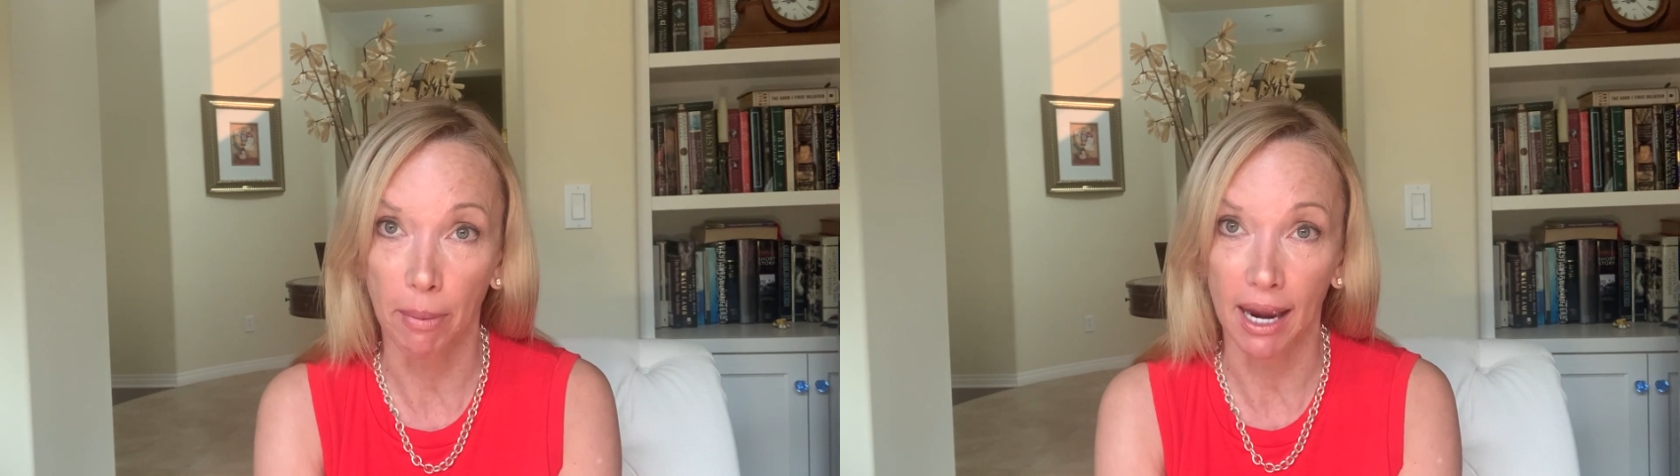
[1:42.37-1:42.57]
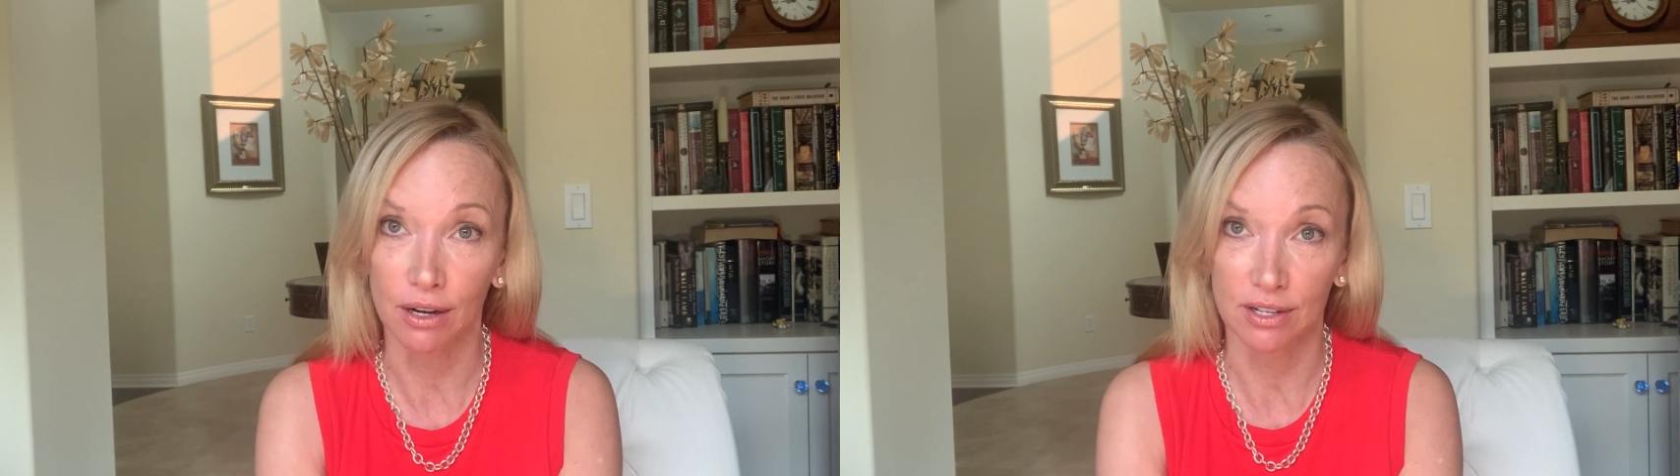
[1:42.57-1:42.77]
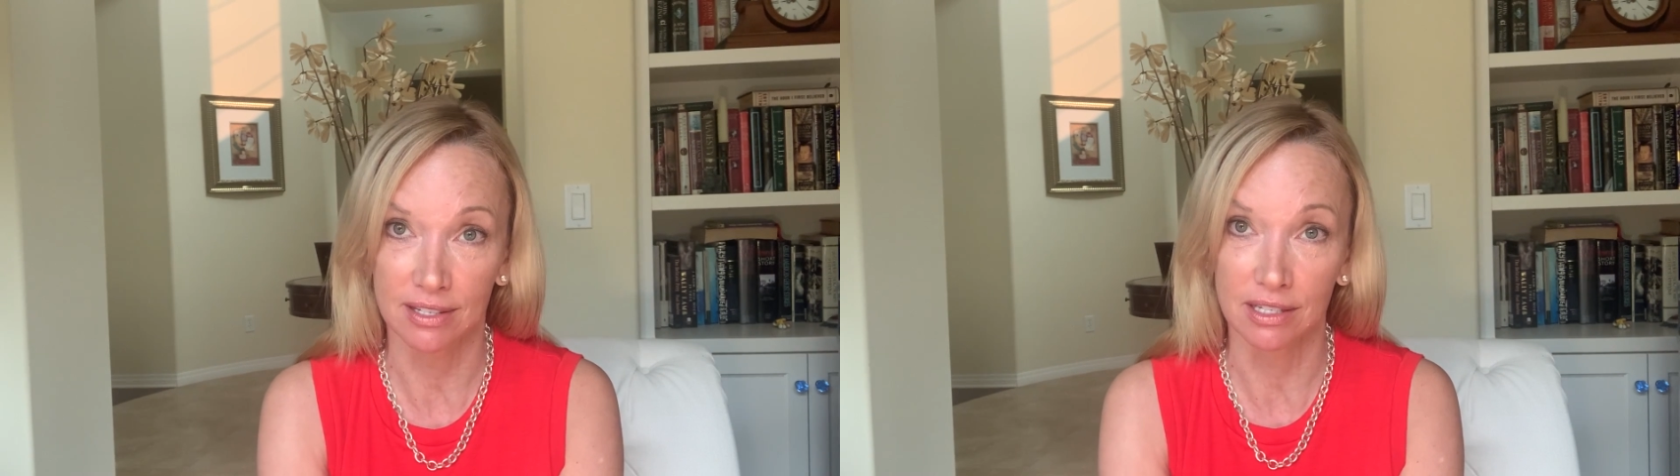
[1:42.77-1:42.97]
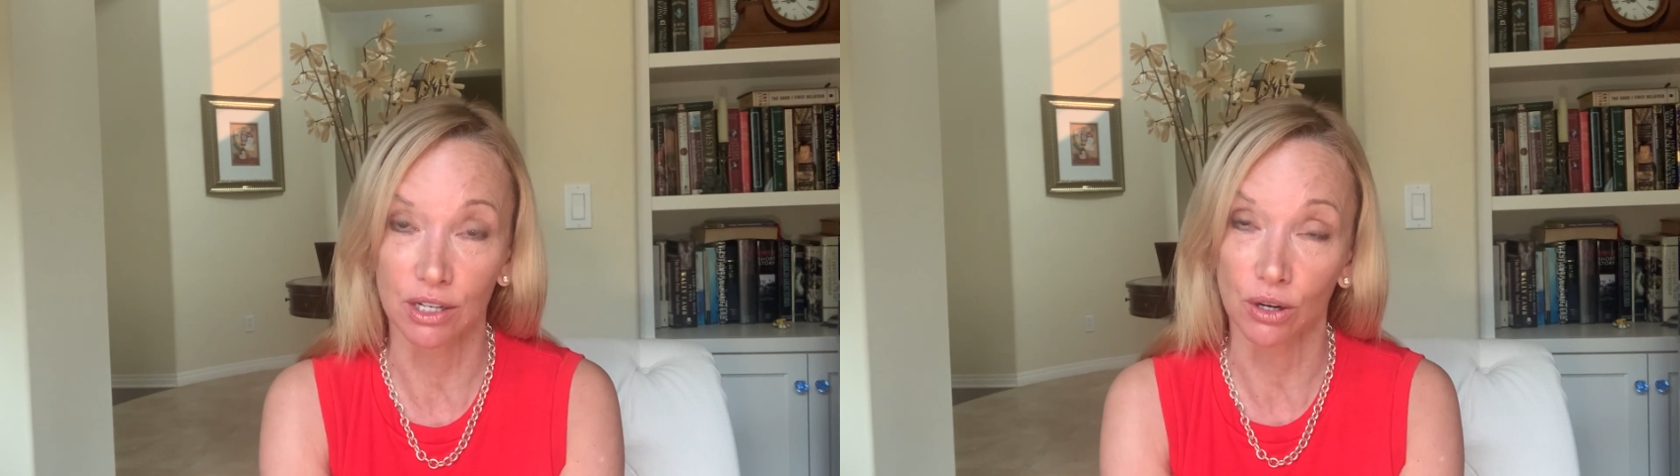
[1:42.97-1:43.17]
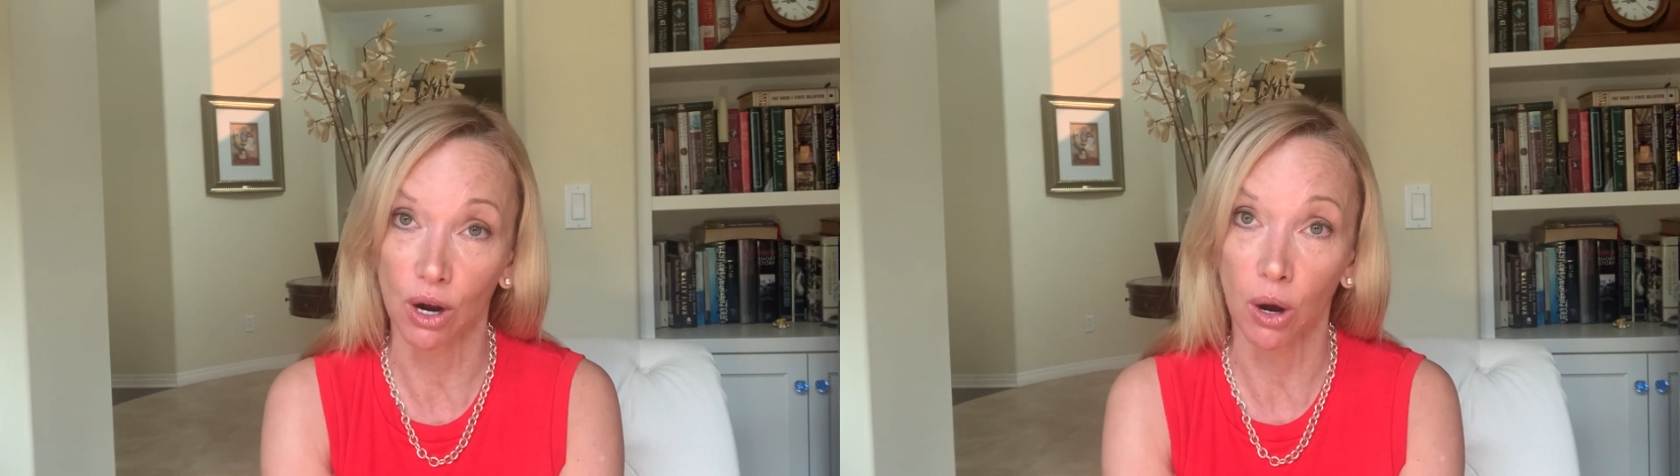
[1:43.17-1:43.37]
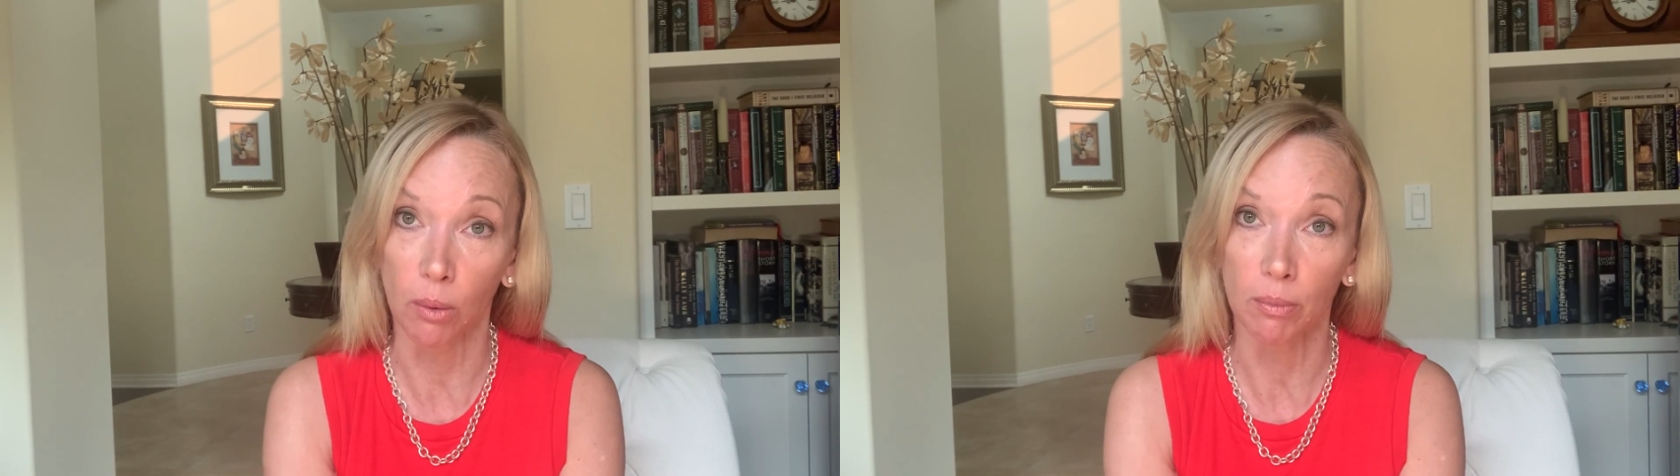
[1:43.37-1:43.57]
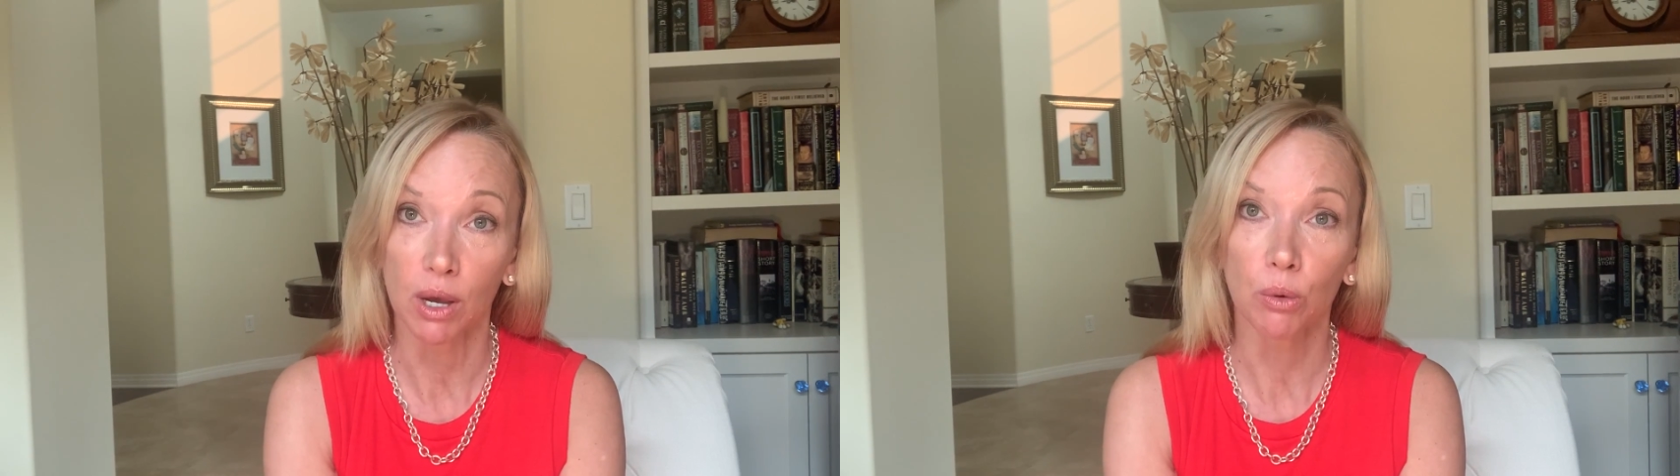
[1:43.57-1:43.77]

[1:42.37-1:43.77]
buyers see your home